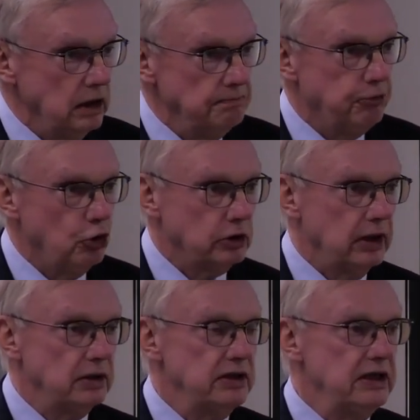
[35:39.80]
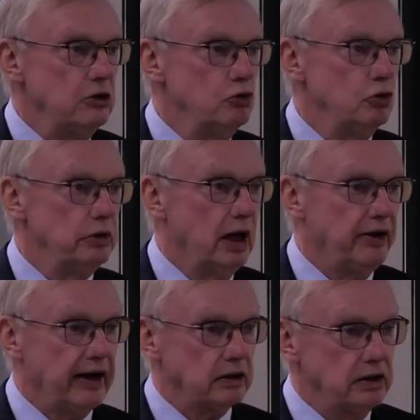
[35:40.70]
important EU
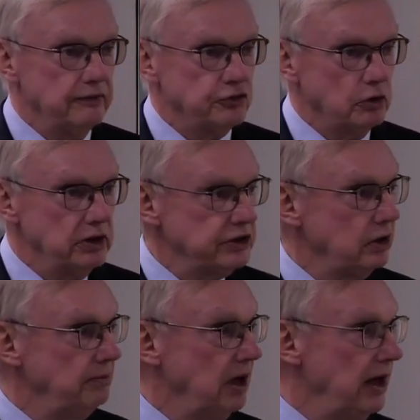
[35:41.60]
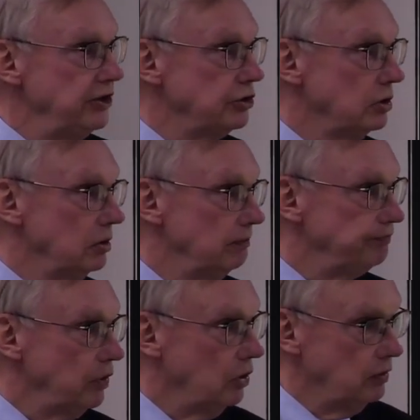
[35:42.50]
directives on discrimination
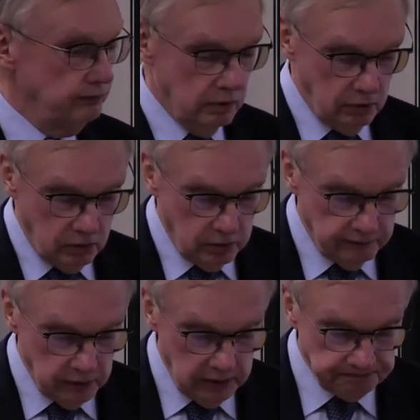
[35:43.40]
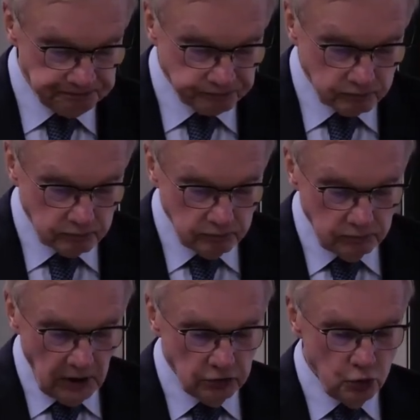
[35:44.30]
of of um,
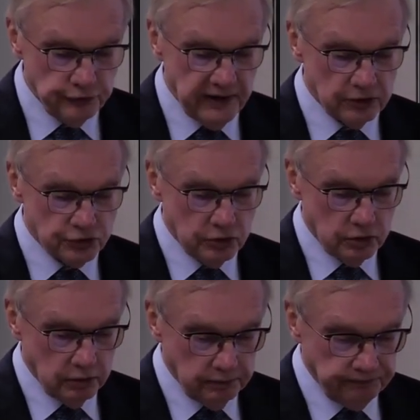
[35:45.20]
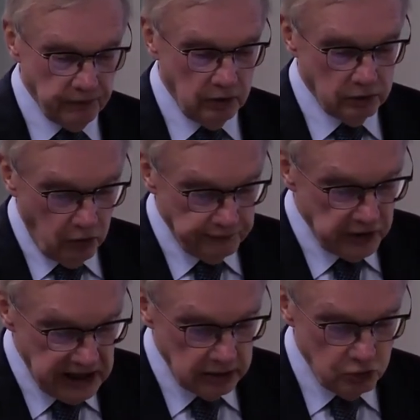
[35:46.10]
2000, of
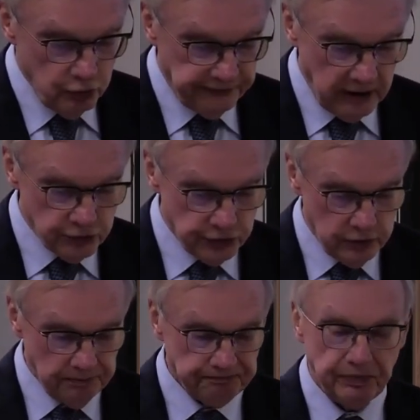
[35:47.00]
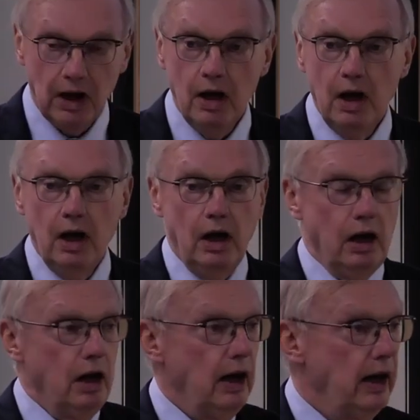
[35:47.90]
the year 2000,
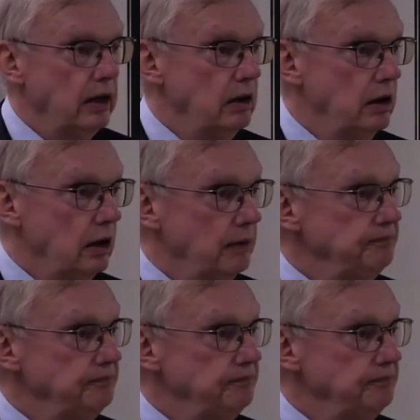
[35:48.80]
and uh,